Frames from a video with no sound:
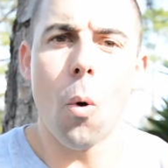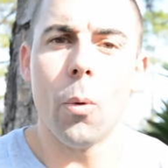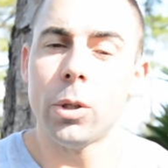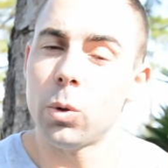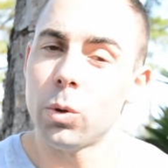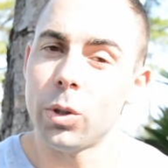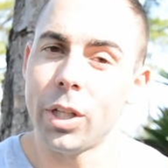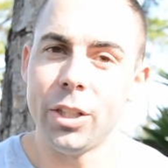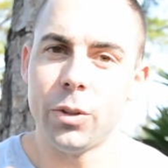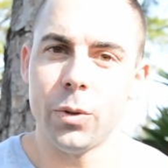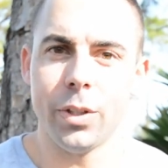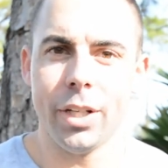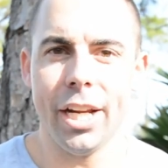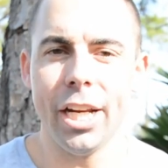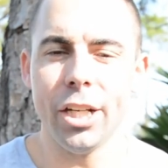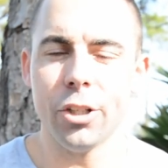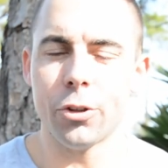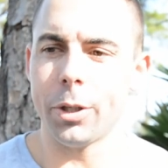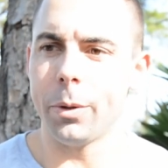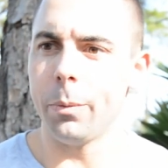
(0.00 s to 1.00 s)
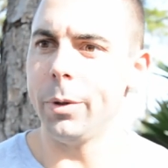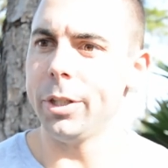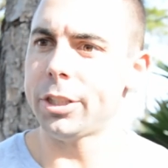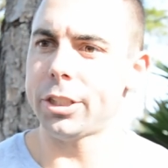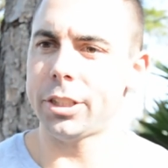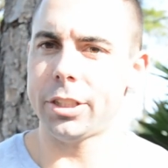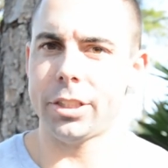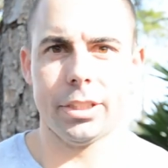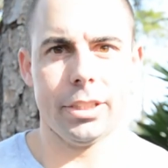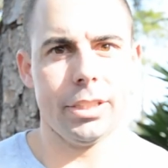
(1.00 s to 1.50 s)
which will lead to an injury,
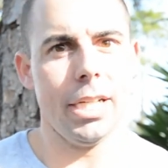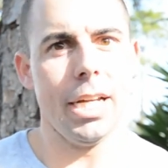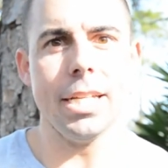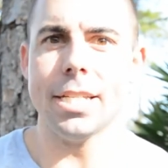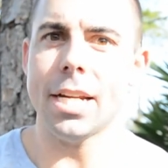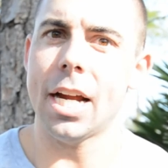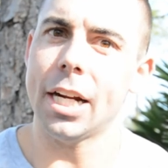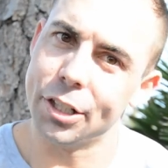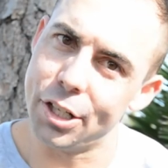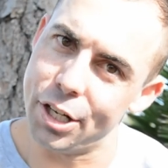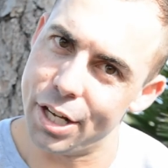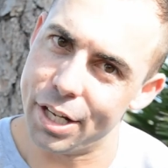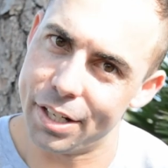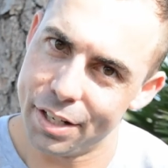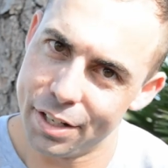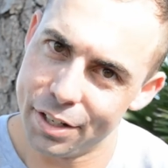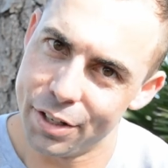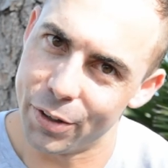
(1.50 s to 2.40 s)
which is not good